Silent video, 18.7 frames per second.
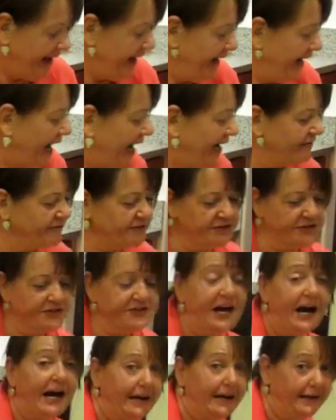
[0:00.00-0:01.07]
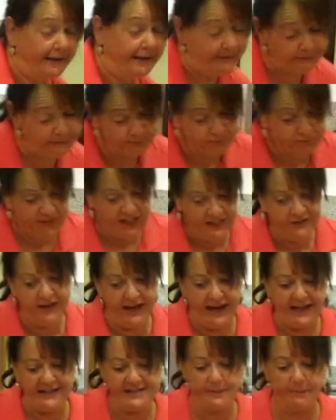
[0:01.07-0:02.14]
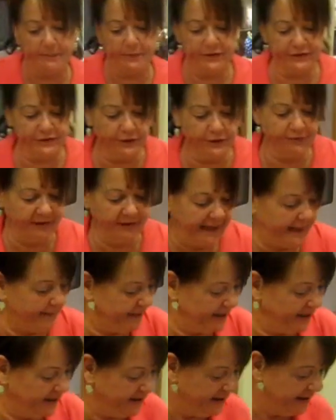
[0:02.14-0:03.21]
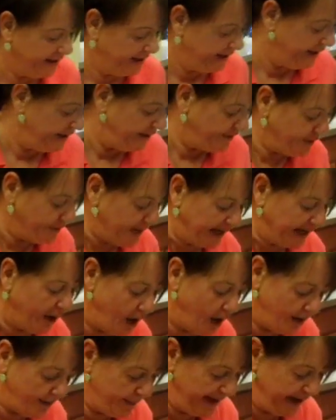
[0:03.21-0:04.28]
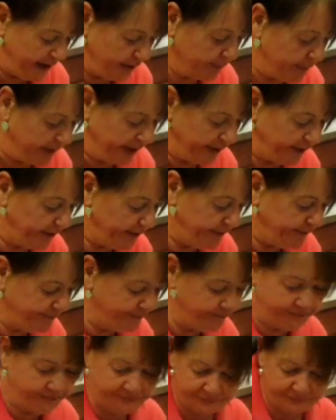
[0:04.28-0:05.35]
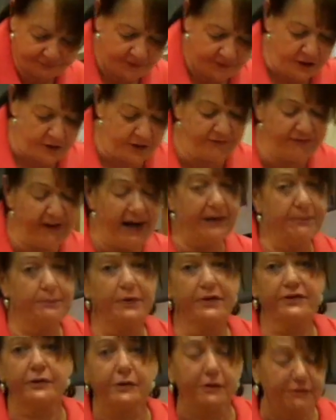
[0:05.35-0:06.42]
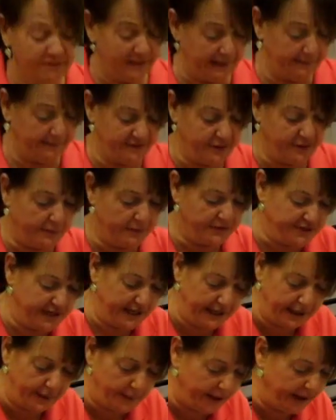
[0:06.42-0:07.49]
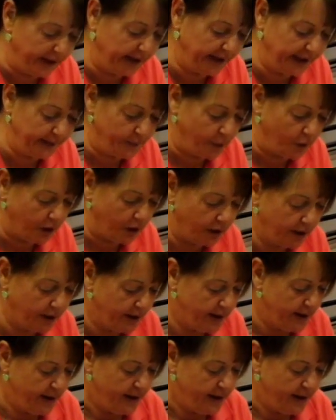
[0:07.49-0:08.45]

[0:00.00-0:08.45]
And I've decided to add some preserved lemon to my compound butter. You can find preserved lemons almost anywhere anymore.